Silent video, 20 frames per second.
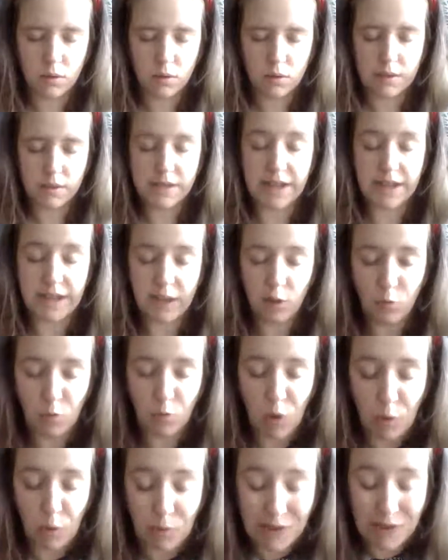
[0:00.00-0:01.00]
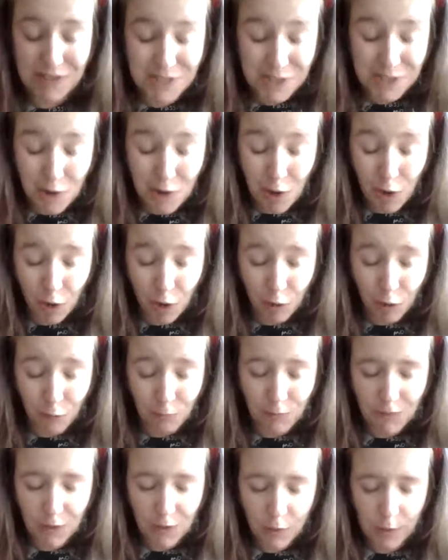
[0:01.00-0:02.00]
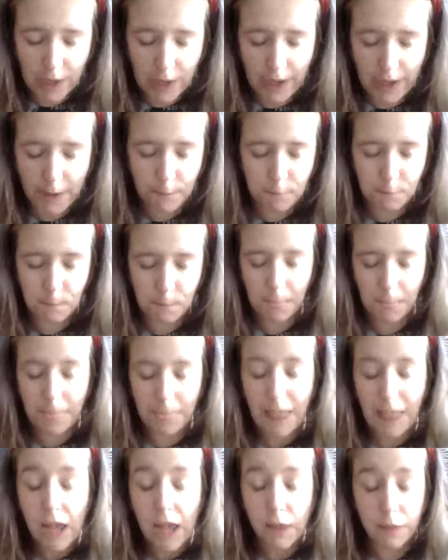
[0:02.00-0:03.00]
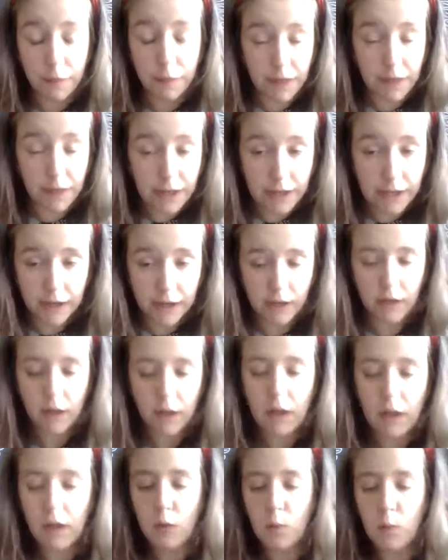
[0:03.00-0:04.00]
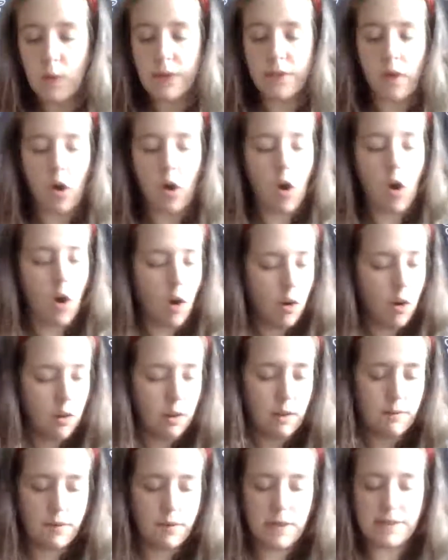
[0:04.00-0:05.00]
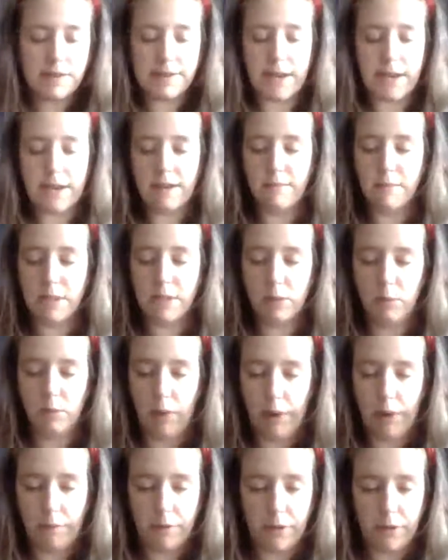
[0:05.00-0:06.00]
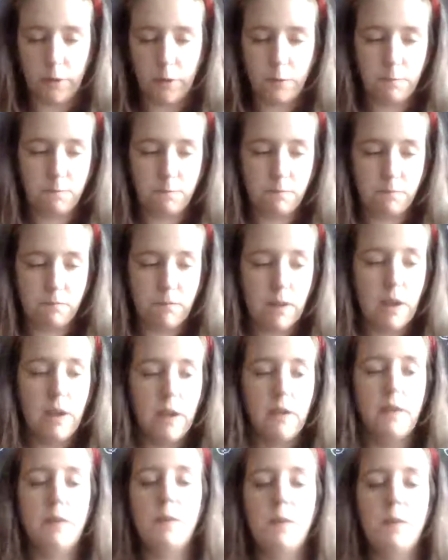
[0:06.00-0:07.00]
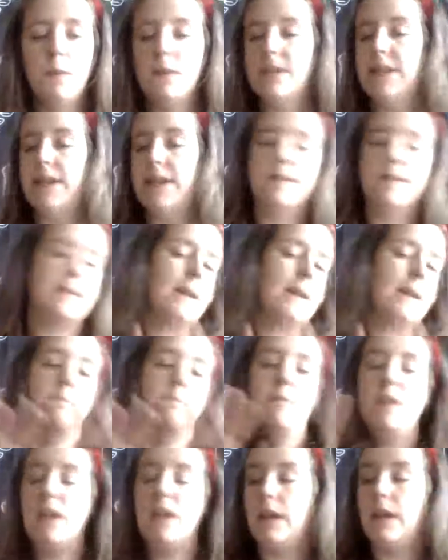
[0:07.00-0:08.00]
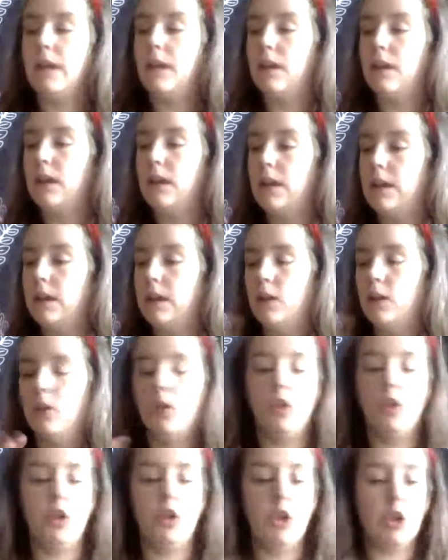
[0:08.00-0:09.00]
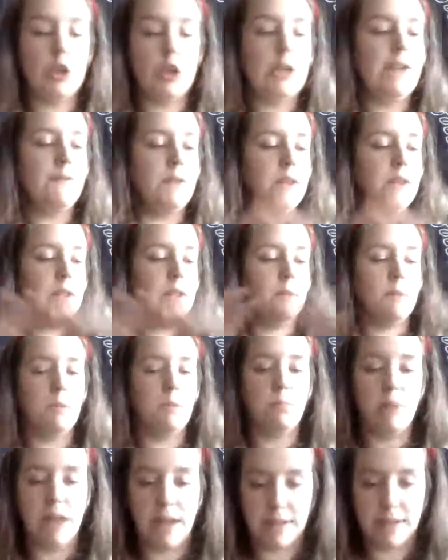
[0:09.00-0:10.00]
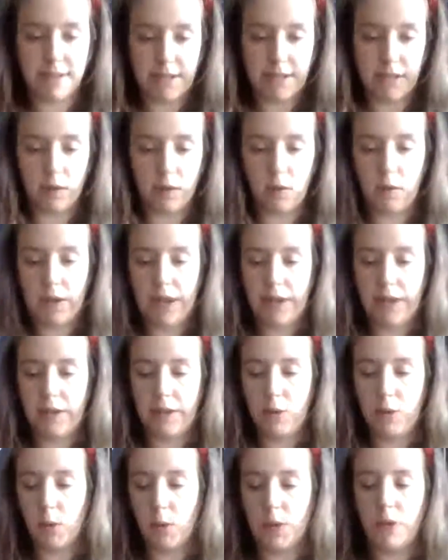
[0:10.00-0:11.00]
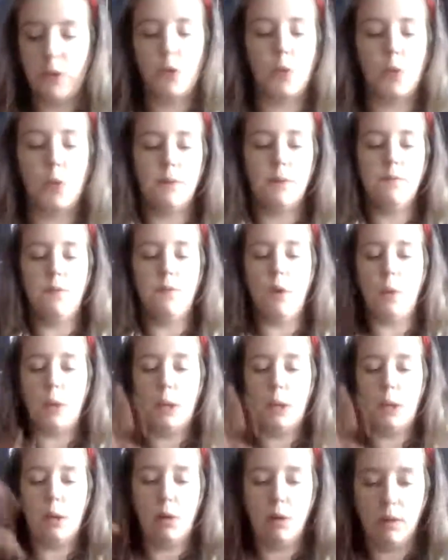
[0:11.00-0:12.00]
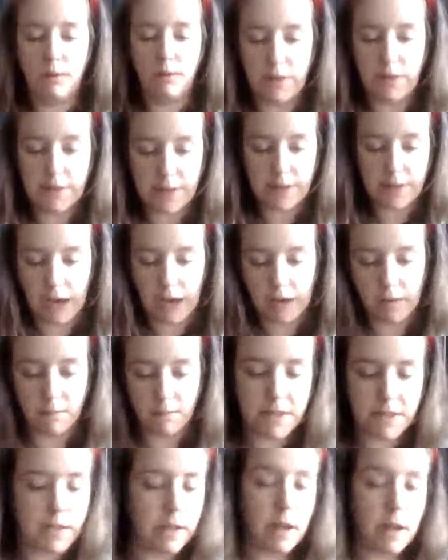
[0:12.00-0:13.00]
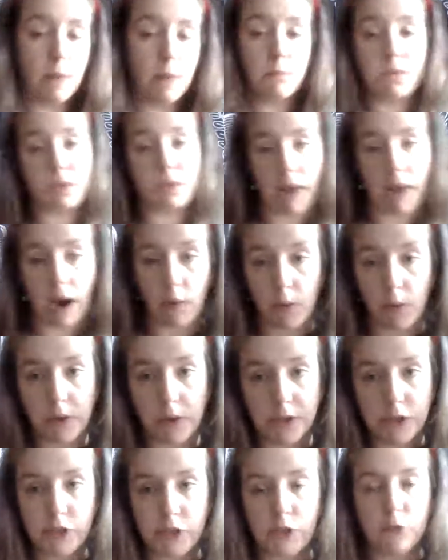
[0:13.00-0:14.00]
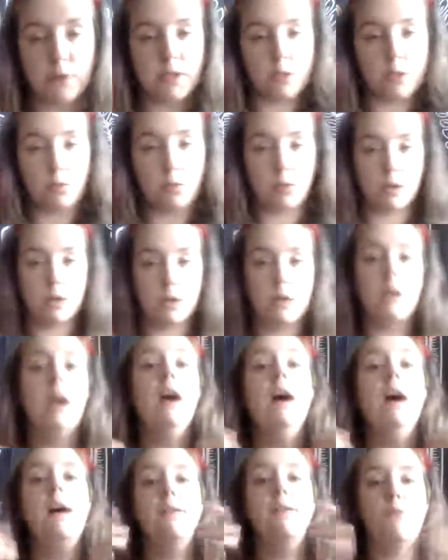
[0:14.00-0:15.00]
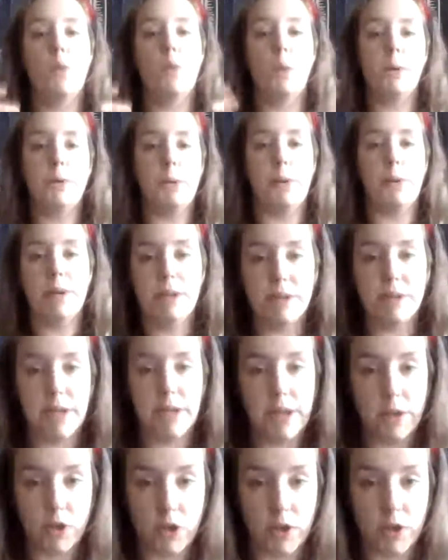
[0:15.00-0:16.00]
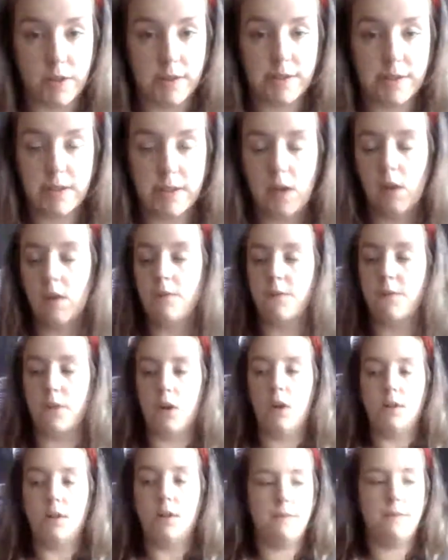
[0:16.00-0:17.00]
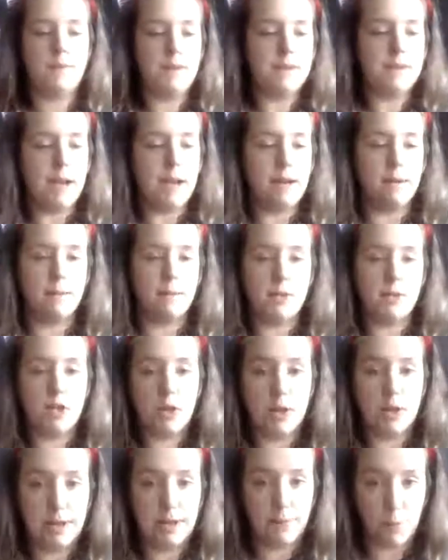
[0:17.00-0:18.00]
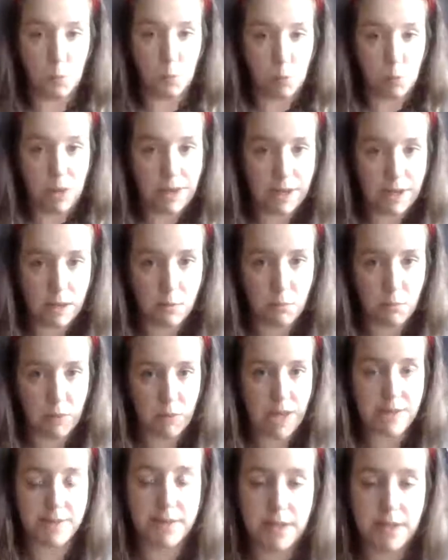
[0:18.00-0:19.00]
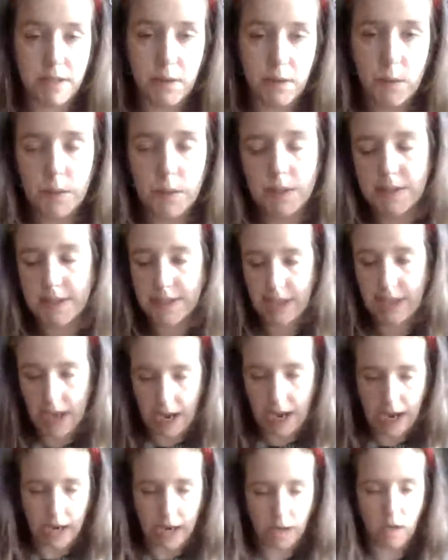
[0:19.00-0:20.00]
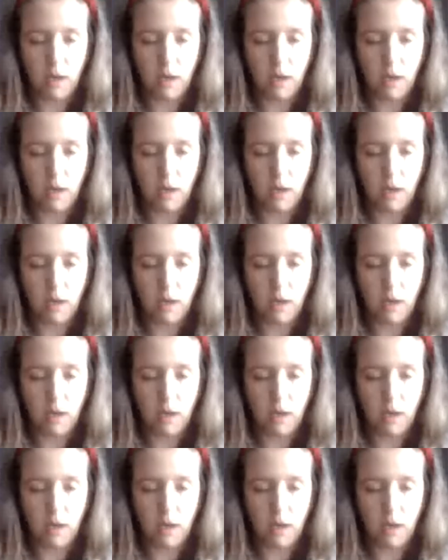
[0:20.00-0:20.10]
take a moment to calm, okay? Then, with all of these items around you, you say something. You're giving them a blessing, okay? You're invoking all of these items to come to power to you, to work for your intention. So for all of these items, you can give a blanket blessing. You can say,